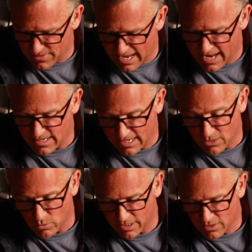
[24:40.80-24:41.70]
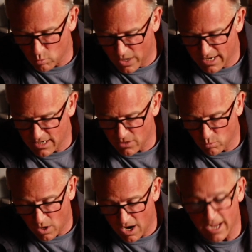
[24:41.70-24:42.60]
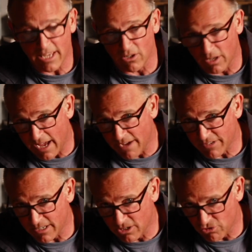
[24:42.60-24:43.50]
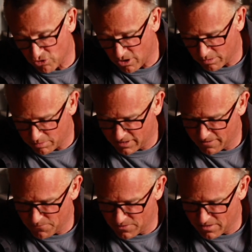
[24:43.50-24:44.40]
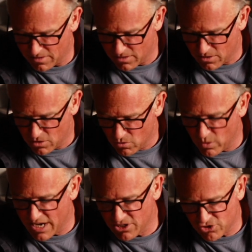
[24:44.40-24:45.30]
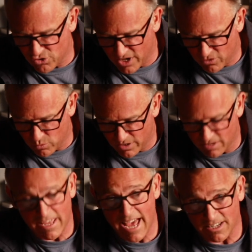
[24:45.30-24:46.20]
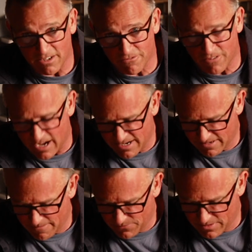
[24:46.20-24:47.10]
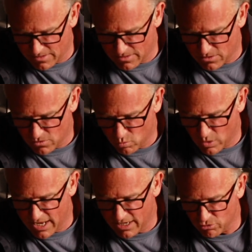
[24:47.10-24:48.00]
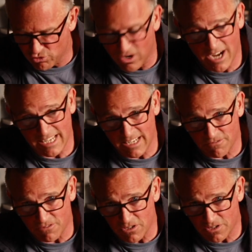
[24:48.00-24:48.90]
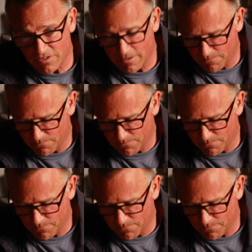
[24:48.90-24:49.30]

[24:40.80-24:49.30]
And equally, when and why he'll laugh uncontrollably. When his strength will give out in a fight, where he'll try to hit first.